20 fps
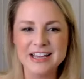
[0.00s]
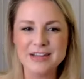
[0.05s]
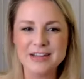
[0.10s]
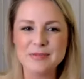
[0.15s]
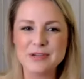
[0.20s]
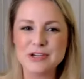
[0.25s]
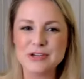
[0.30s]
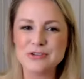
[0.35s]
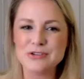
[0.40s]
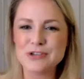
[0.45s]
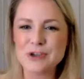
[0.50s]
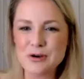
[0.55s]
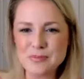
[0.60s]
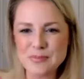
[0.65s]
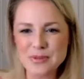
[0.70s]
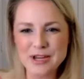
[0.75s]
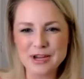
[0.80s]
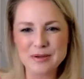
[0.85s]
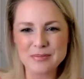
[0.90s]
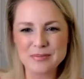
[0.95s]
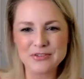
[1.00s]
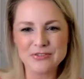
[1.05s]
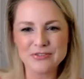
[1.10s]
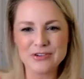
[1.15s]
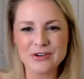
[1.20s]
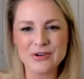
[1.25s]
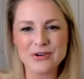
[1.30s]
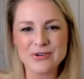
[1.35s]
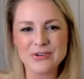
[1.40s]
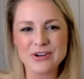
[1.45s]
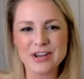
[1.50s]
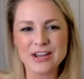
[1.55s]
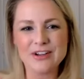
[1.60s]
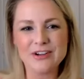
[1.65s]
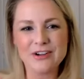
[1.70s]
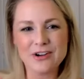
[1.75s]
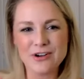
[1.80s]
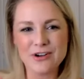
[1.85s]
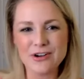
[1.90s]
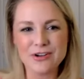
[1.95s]
But you don't pick up the phone and
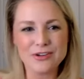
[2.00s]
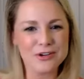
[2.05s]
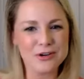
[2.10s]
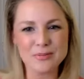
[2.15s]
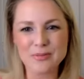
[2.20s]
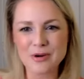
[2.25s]
call your